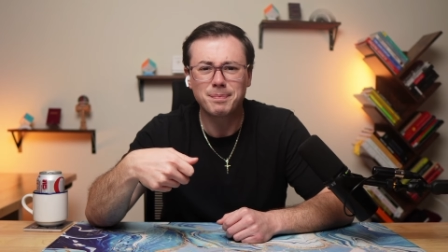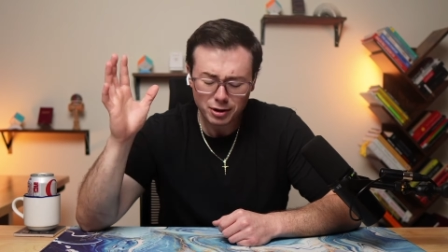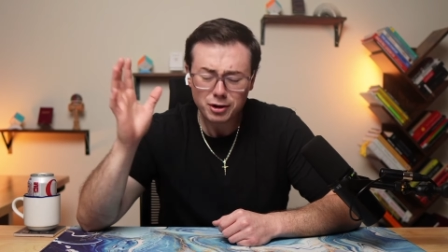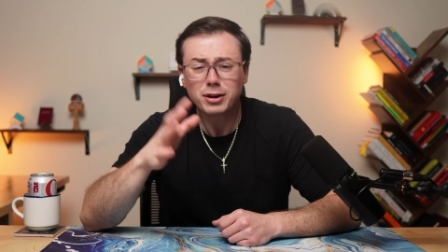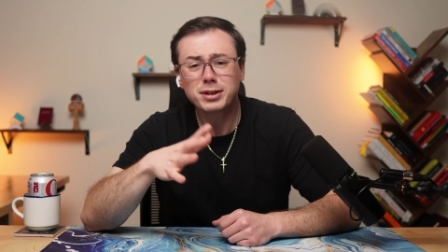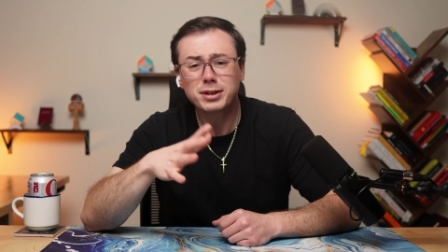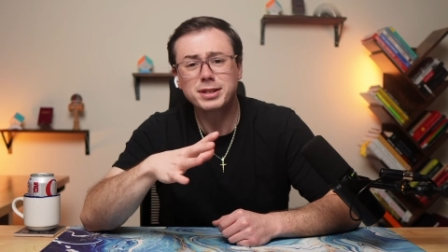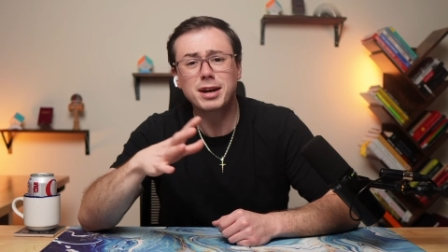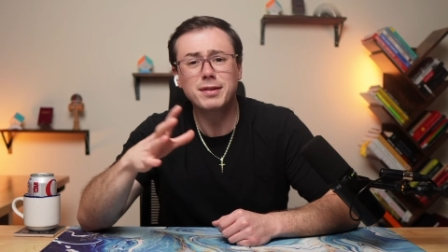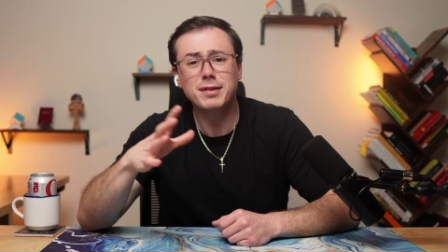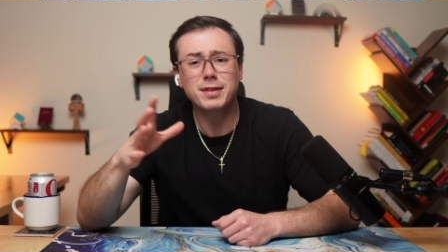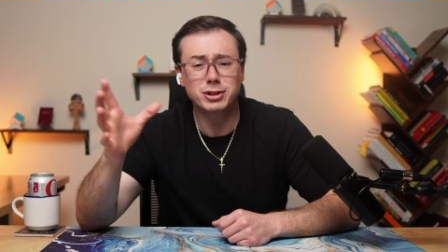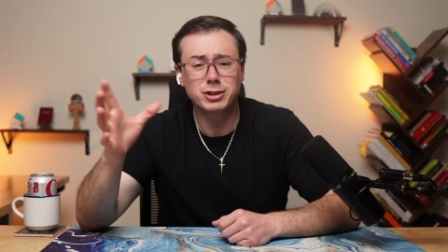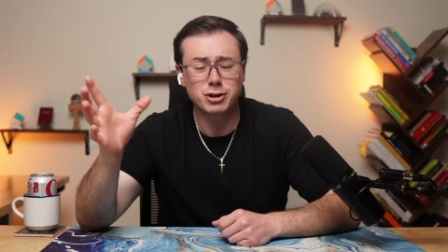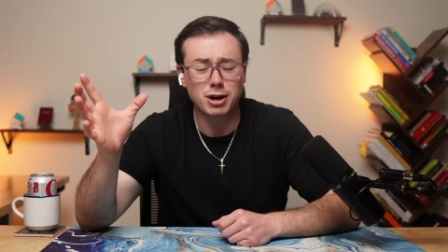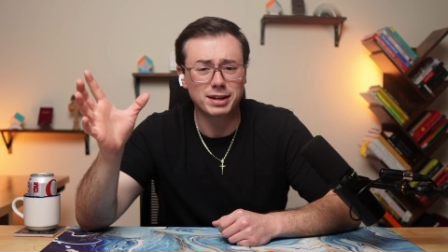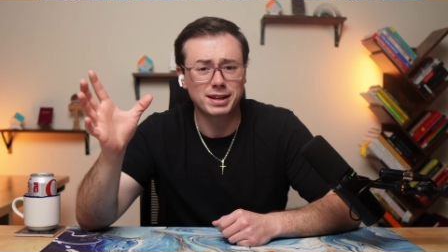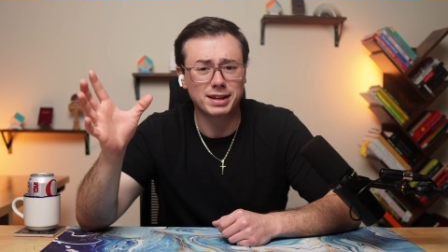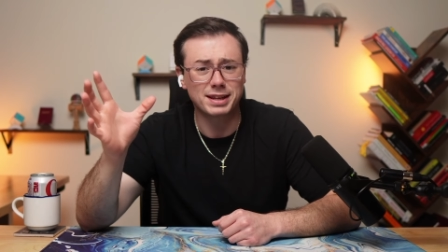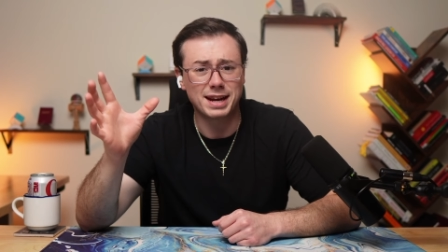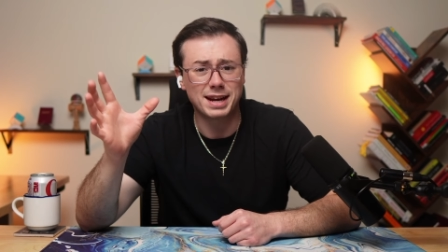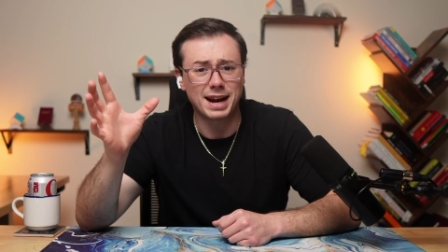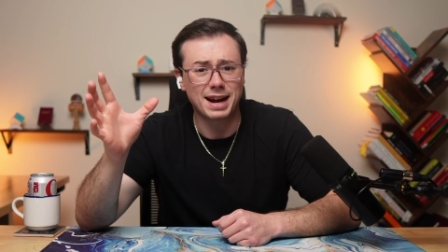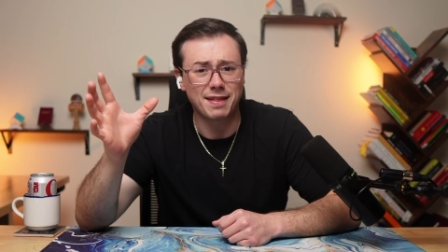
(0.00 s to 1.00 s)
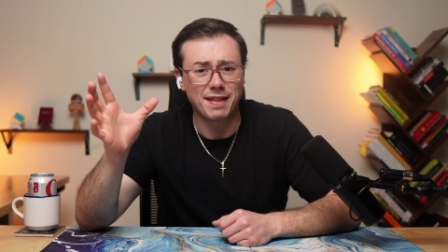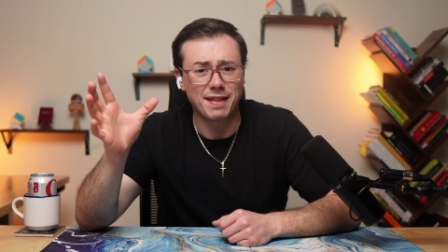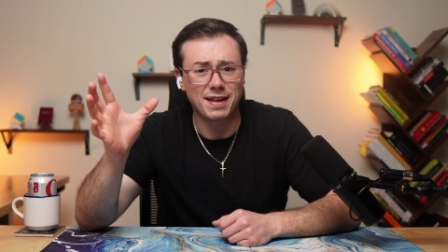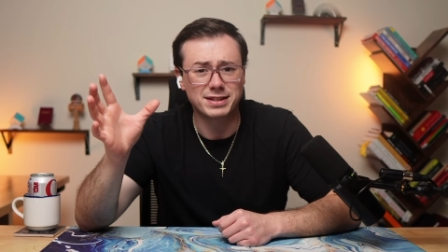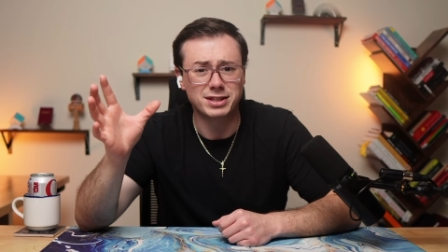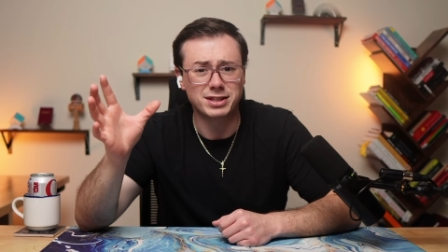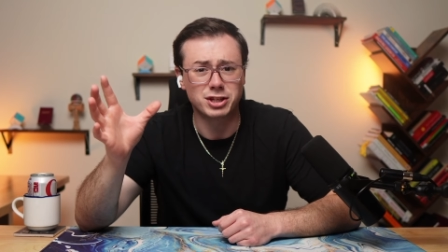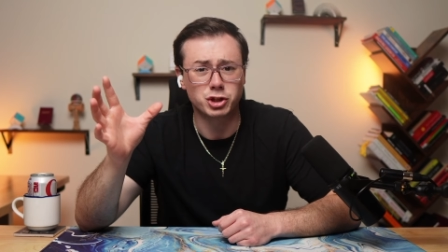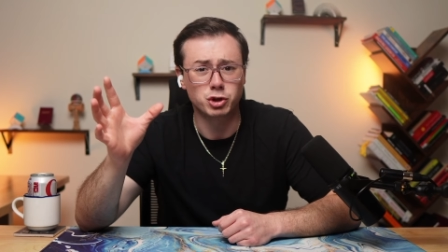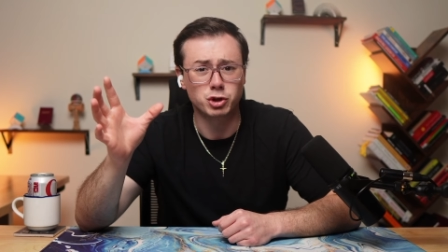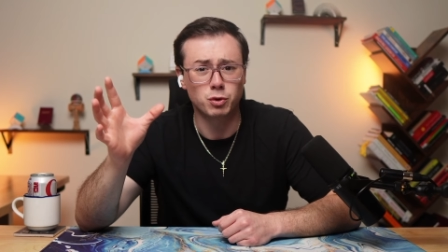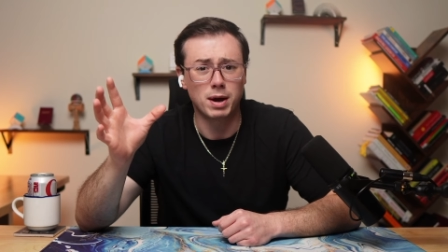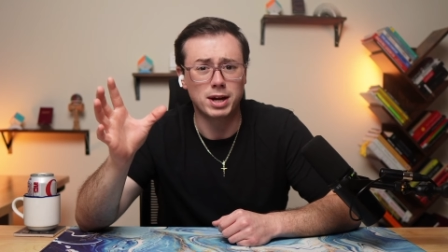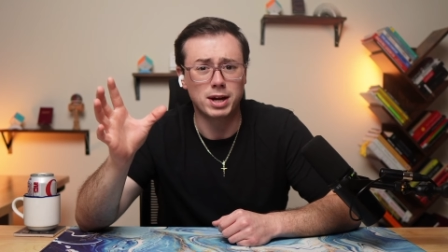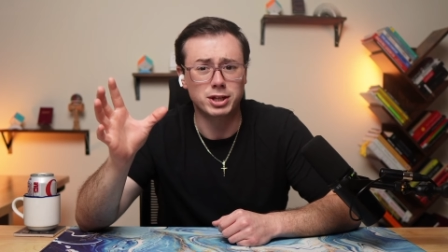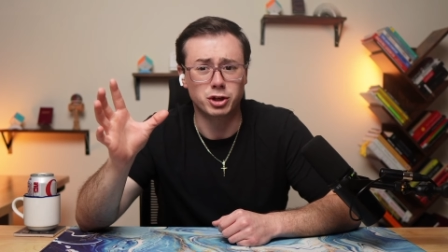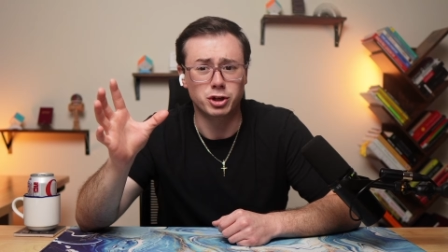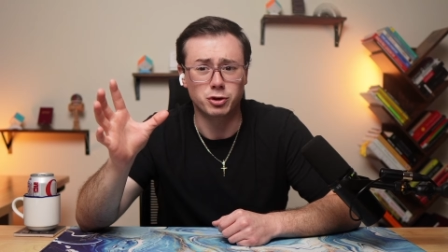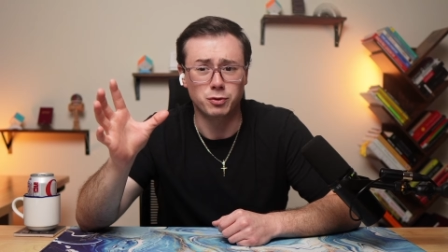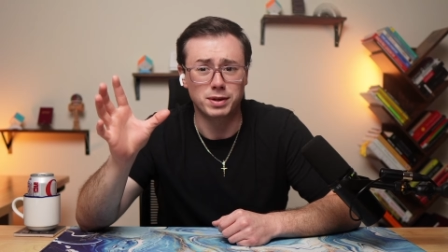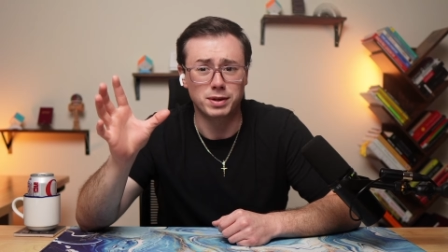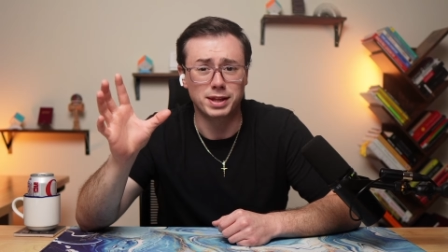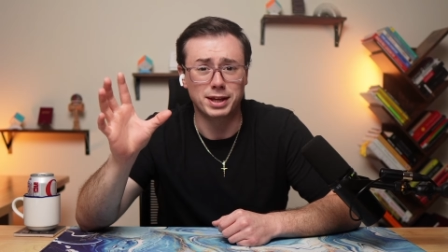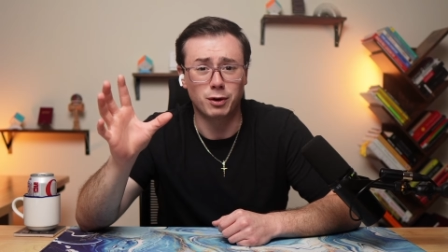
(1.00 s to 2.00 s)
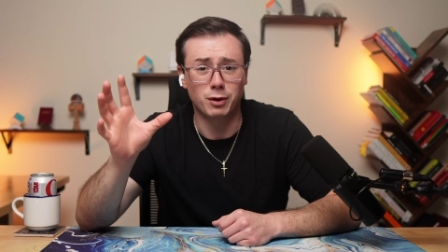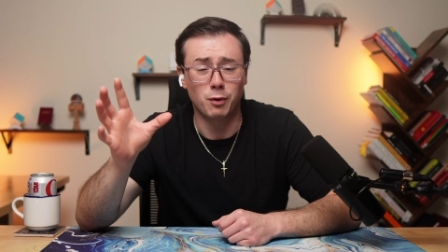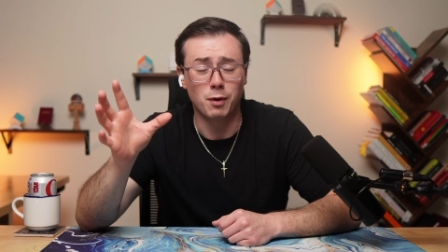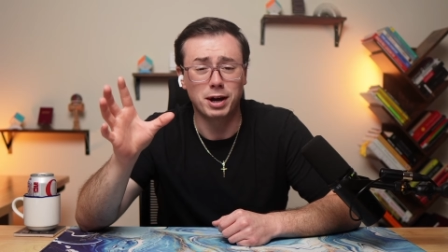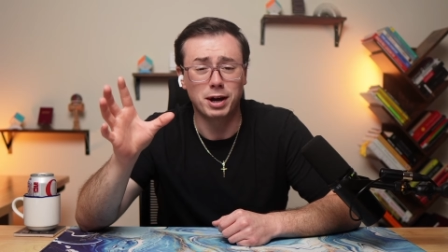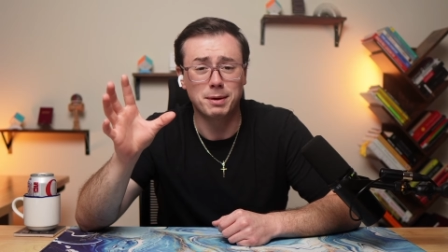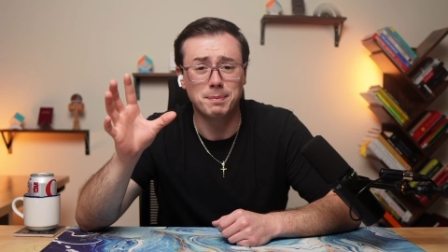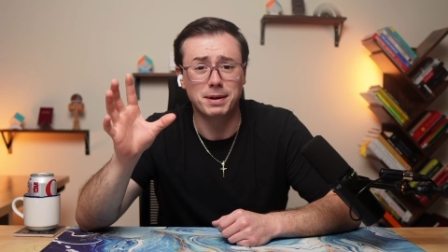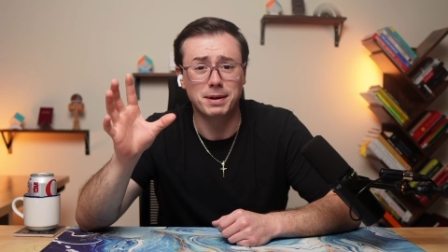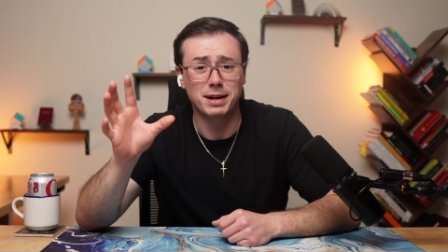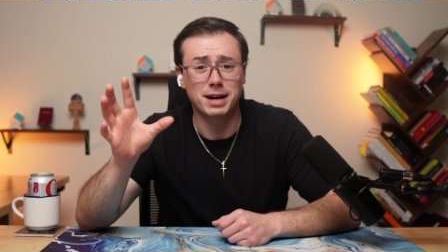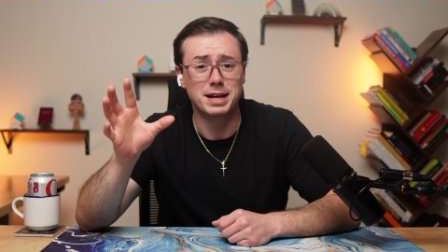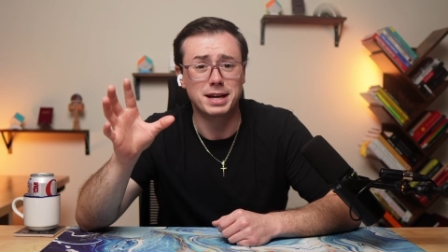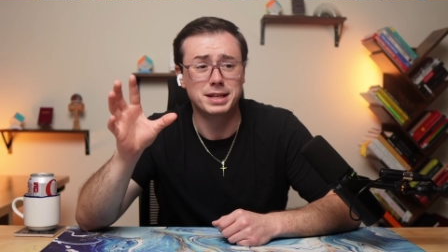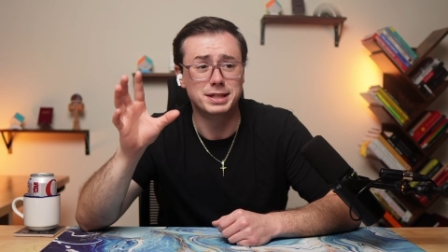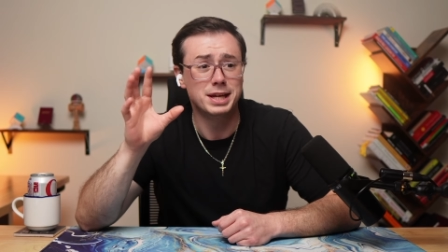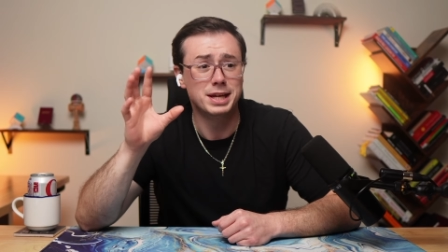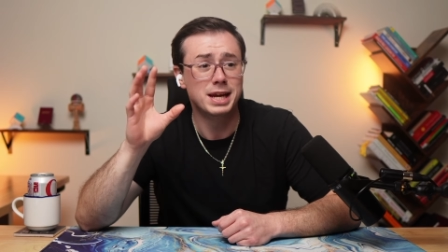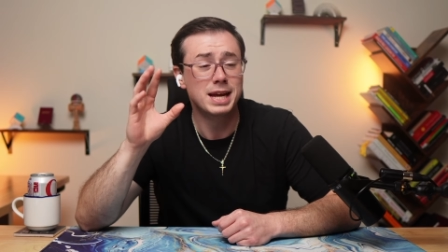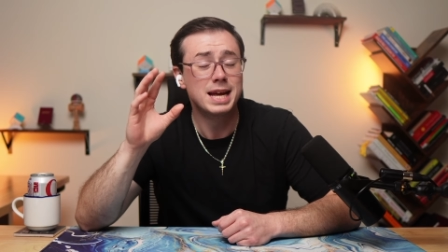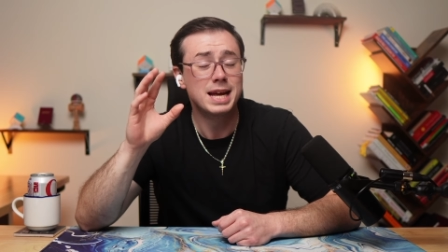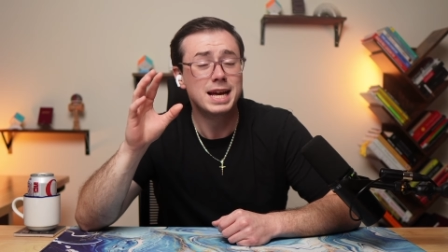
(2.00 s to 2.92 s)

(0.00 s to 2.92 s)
You could tell they tried to get out of that situation really quick because